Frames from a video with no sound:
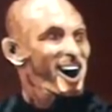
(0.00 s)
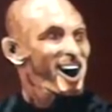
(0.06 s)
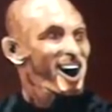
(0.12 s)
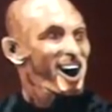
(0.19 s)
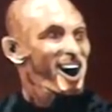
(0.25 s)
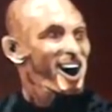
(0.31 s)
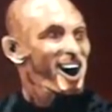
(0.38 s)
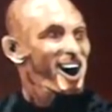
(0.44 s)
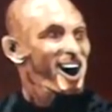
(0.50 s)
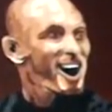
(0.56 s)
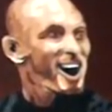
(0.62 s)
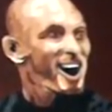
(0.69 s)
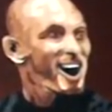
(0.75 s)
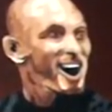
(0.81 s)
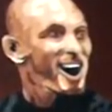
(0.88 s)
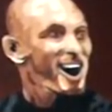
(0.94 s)

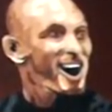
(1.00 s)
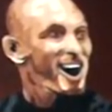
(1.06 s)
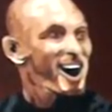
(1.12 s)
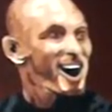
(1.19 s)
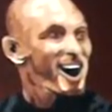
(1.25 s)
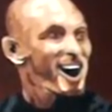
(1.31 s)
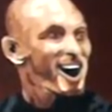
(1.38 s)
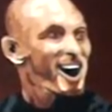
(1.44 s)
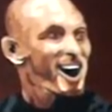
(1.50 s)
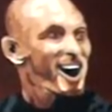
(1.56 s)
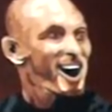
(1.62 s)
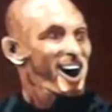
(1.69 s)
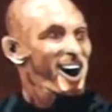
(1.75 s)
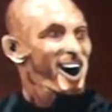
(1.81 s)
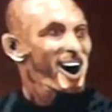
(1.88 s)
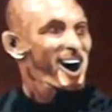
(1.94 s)

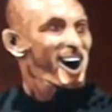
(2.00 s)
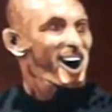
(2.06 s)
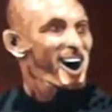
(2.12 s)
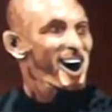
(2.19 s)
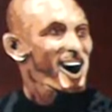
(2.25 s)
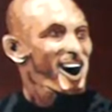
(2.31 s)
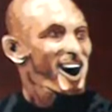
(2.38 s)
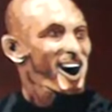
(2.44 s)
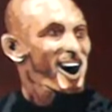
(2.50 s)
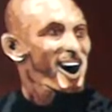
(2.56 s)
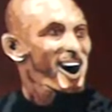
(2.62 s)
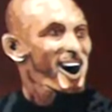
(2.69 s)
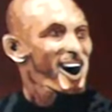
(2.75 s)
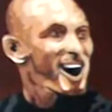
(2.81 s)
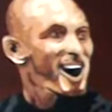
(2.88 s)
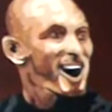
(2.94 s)

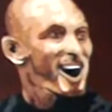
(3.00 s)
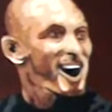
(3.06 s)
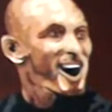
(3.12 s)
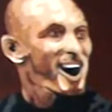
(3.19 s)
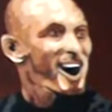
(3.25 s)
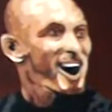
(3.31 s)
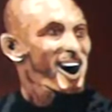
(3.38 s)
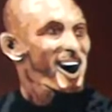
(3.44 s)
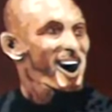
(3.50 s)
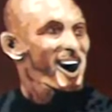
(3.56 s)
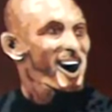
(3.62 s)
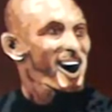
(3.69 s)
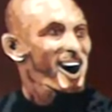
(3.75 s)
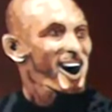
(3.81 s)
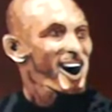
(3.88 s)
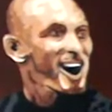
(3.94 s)

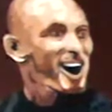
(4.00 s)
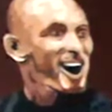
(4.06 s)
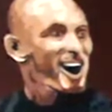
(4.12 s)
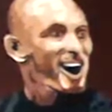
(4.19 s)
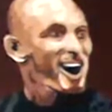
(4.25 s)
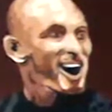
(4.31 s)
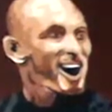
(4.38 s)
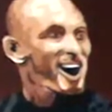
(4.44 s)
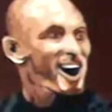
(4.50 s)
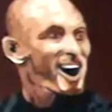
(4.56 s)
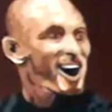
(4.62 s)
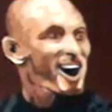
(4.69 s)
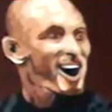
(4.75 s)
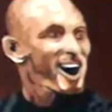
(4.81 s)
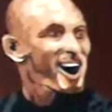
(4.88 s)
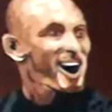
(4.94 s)

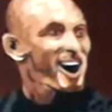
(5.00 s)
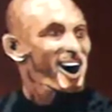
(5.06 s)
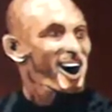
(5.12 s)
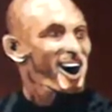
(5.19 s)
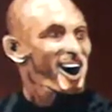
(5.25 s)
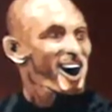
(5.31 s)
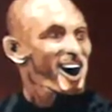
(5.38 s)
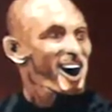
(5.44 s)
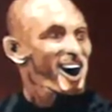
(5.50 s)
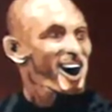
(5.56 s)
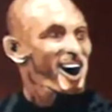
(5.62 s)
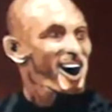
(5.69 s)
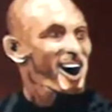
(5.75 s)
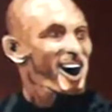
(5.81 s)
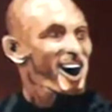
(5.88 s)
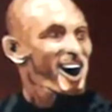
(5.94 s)

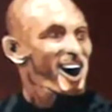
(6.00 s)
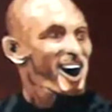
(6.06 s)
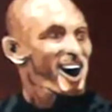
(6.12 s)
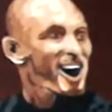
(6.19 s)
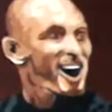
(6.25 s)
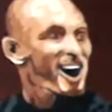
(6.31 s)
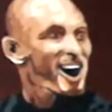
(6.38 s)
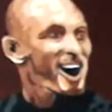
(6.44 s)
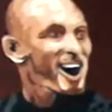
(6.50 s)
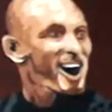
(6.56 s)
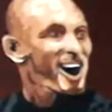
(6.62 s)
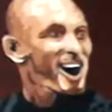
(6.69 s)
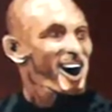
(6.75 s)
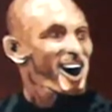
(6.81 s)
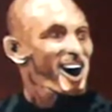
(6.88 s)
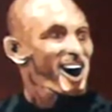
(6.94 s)

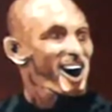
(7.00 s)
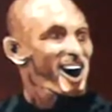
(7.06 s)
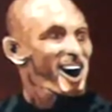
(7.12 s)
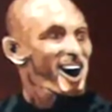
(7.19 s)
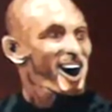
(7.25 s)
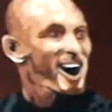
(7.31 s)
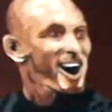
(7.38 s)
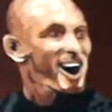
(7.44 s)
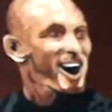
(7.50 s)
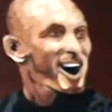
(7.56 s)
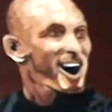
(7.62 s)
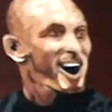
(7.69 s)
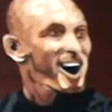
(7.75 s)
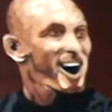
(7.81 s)
[no speech]